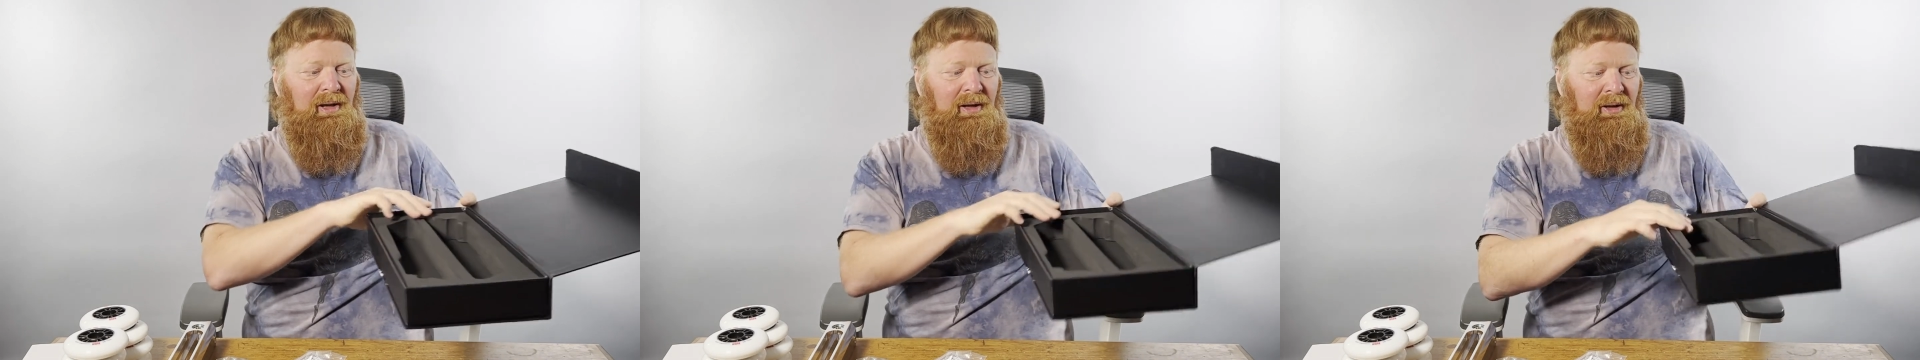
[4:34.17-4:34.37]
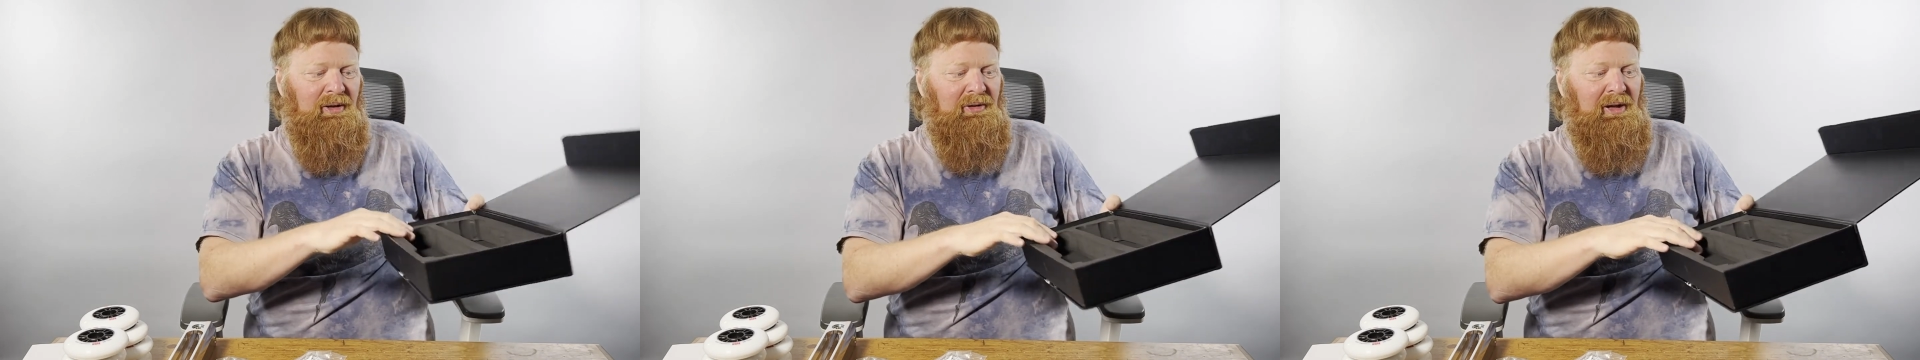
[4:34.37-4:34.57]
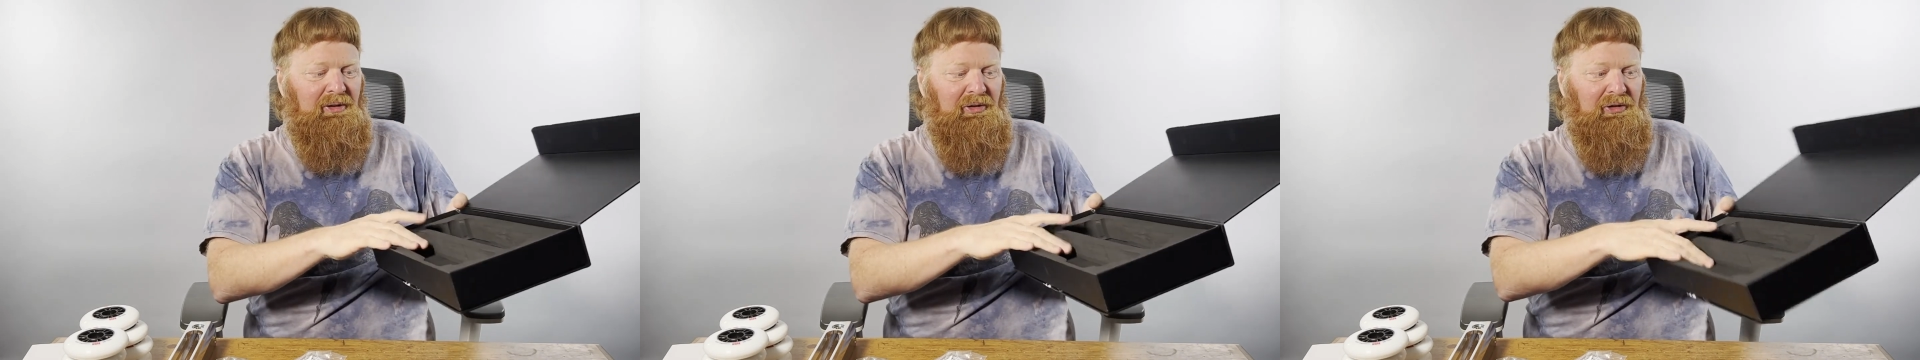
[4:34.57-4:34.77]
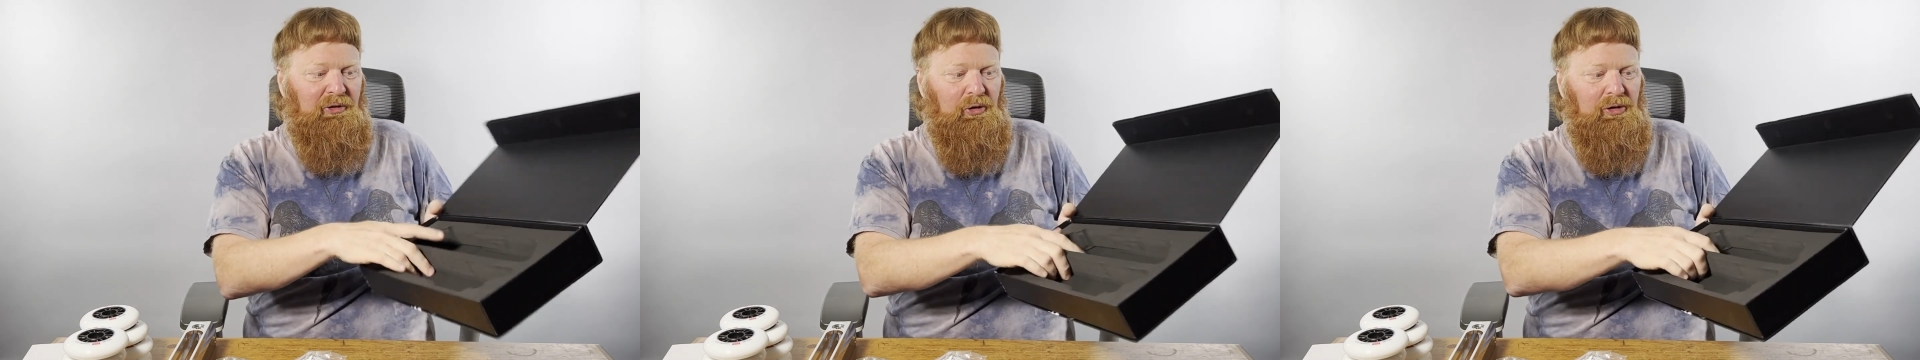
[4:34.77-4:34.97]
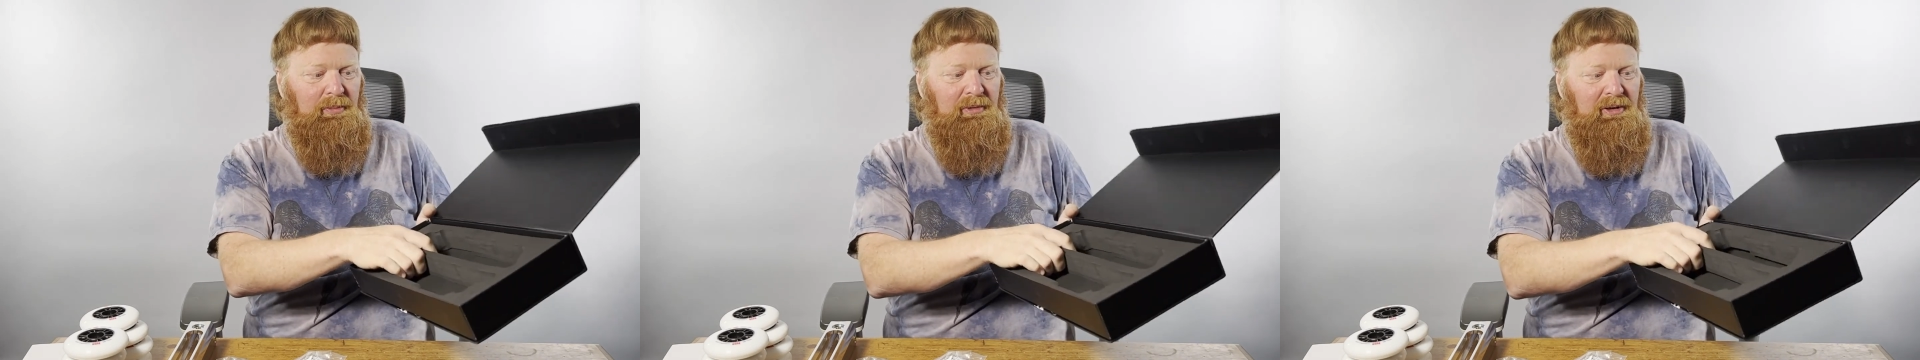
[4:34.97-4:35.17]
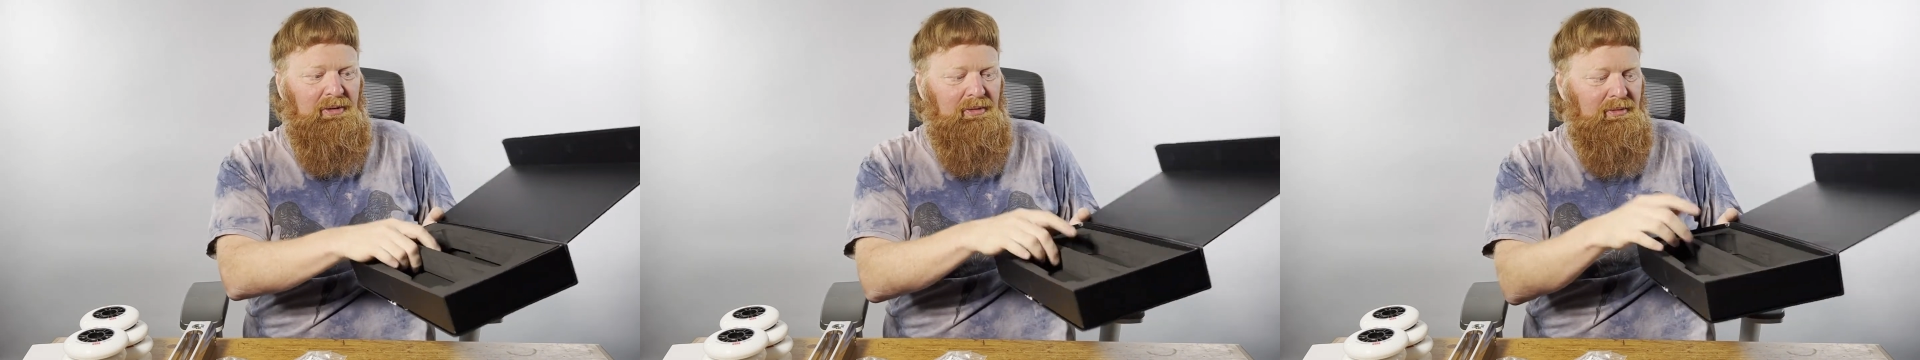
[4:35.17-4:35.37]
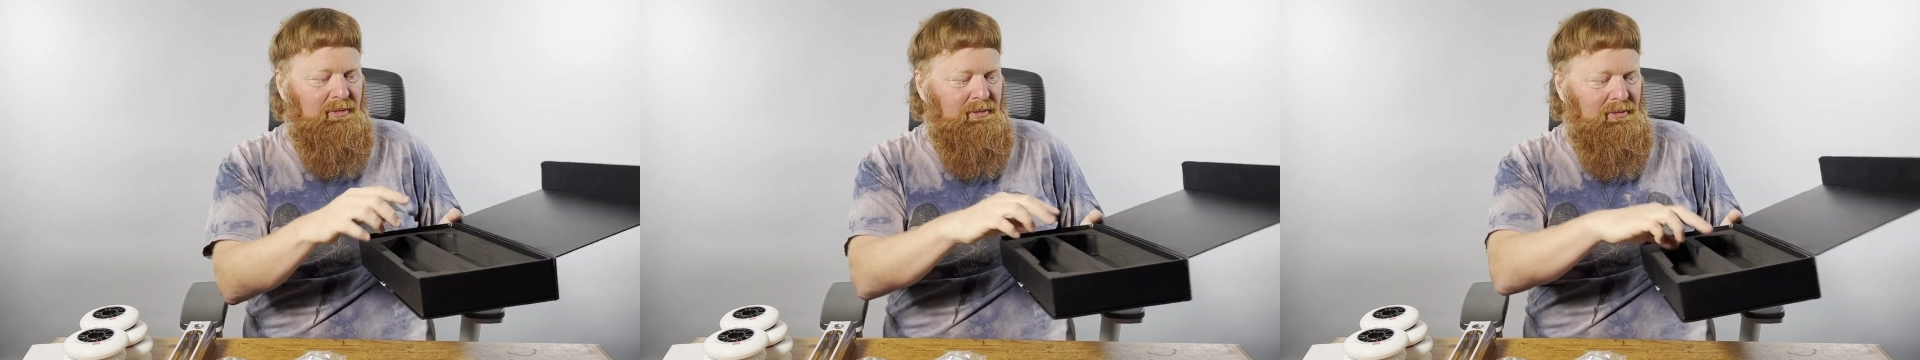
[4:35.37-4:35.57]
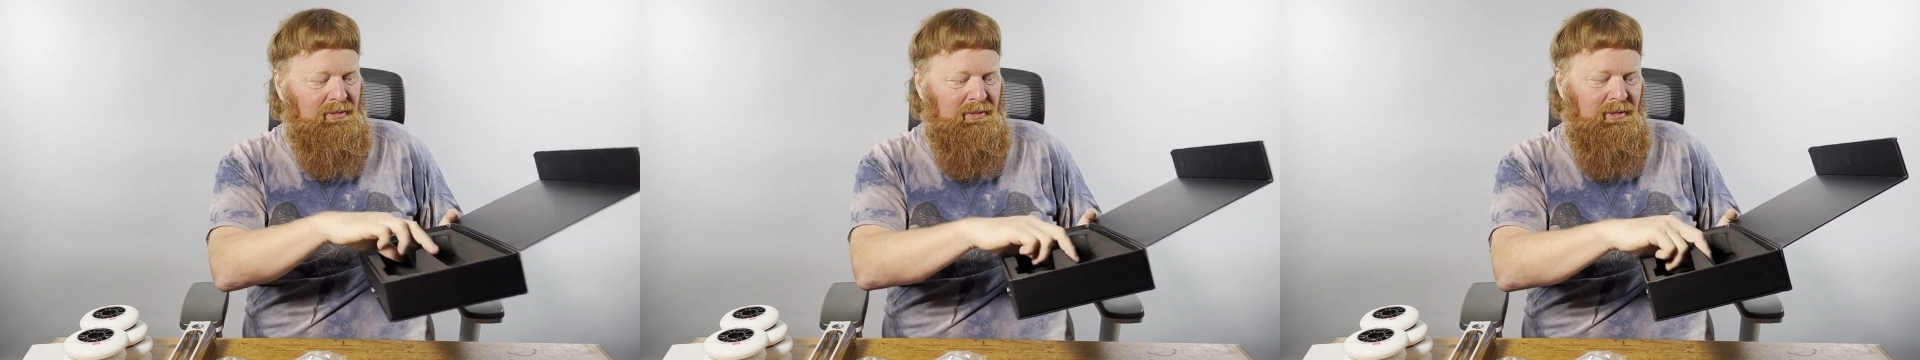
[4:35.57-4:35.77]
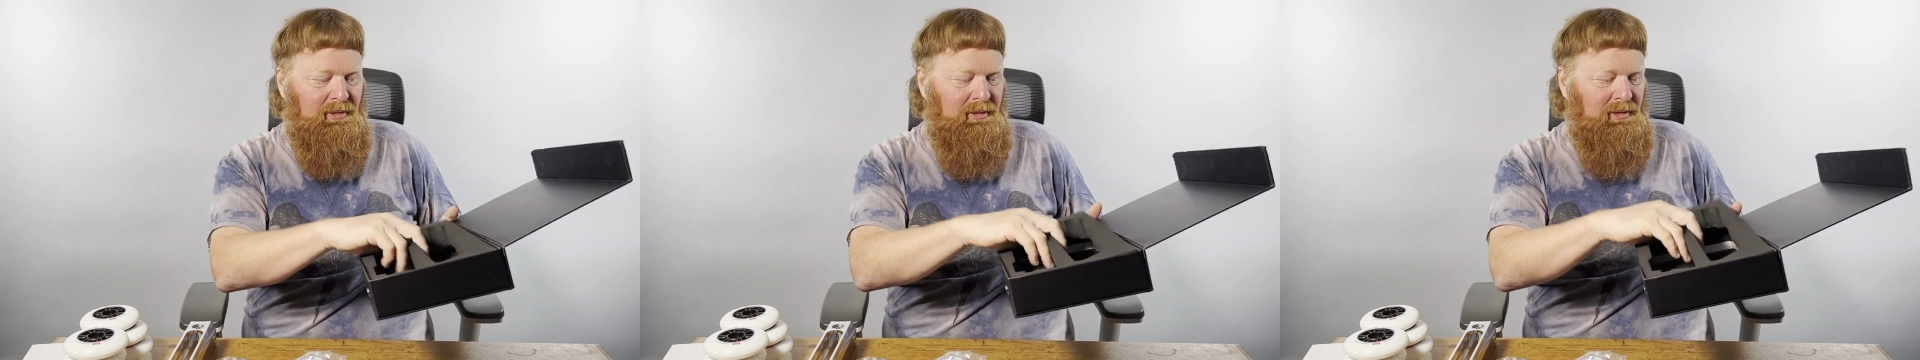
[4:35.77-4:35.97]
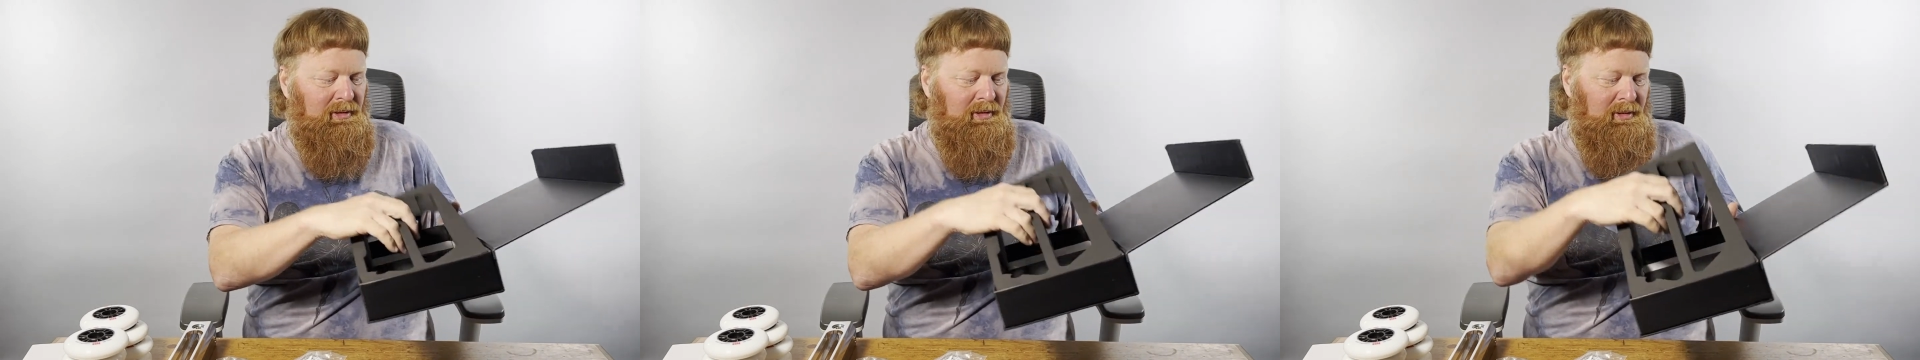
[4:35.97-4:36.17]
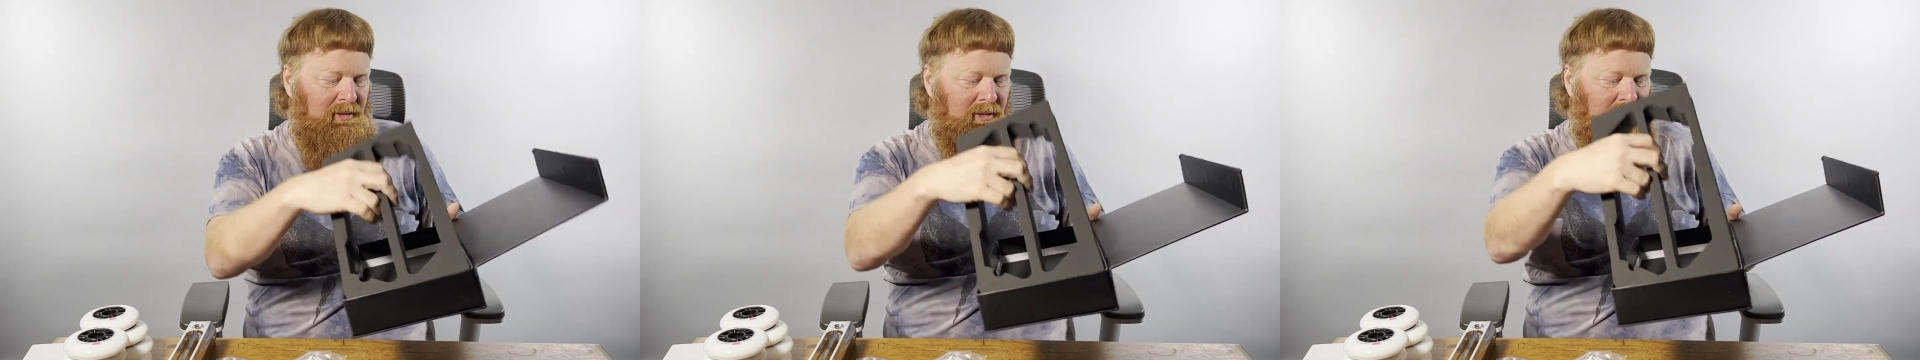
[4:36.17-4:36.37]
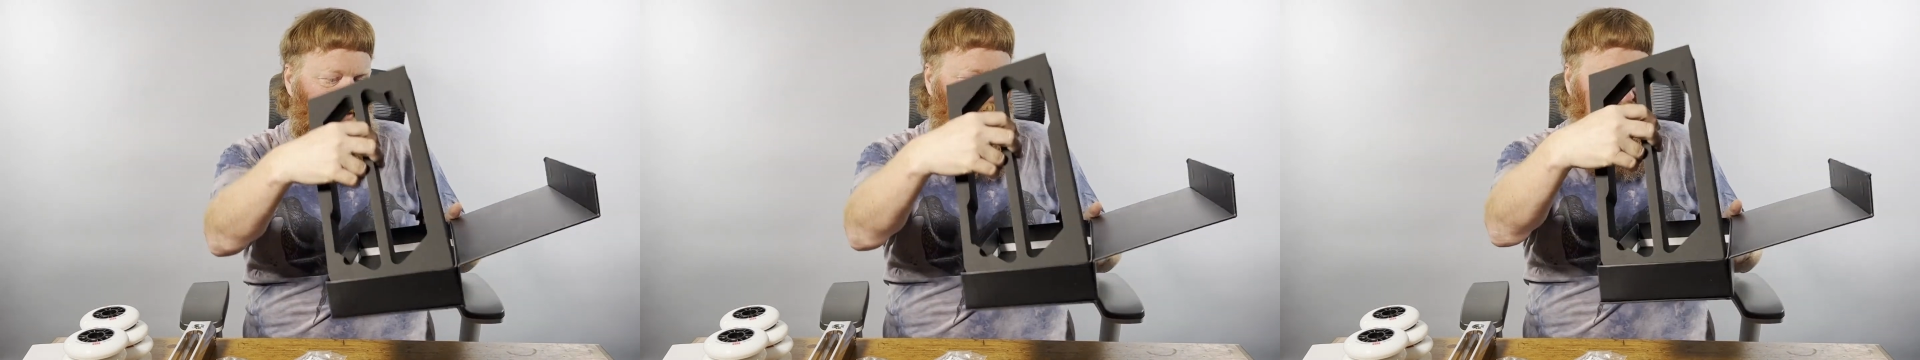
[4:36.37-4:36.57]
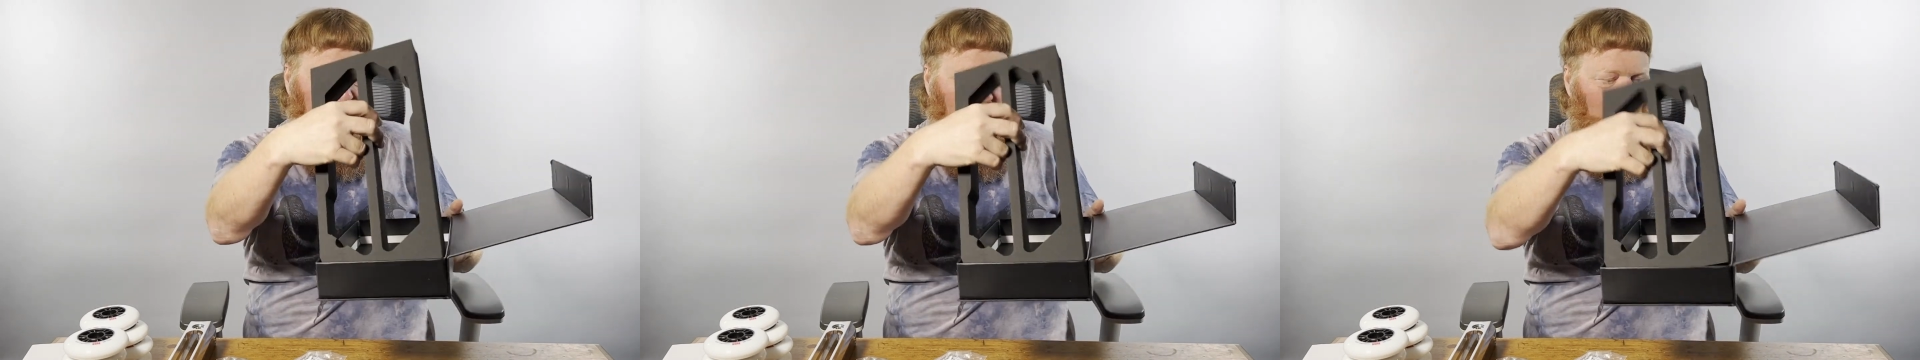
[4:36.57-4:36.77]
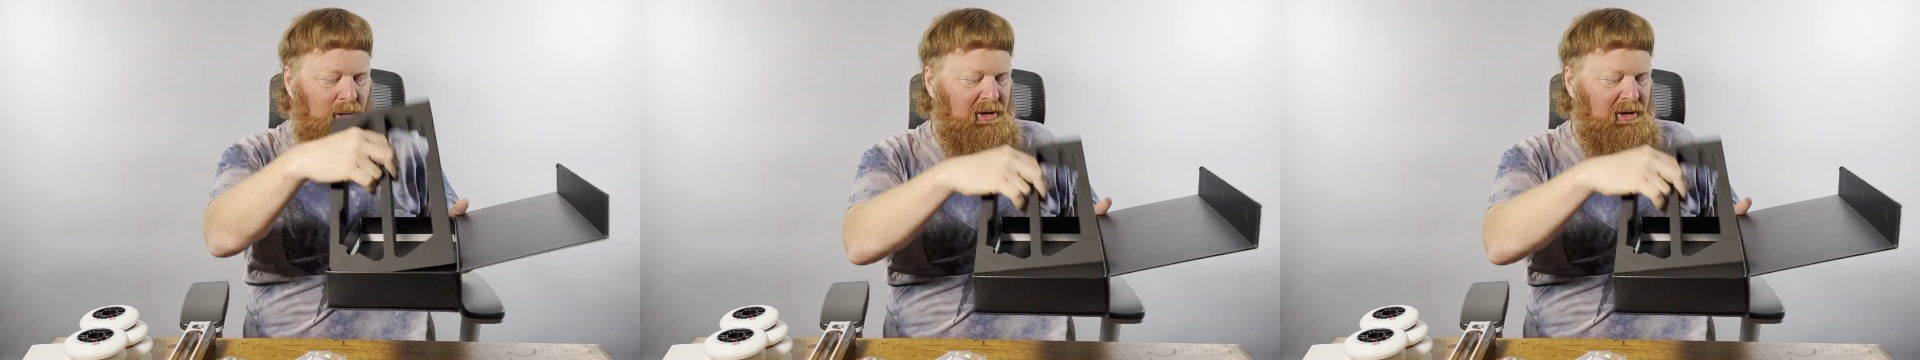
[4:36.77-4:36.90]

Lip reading: Great to store them in. Or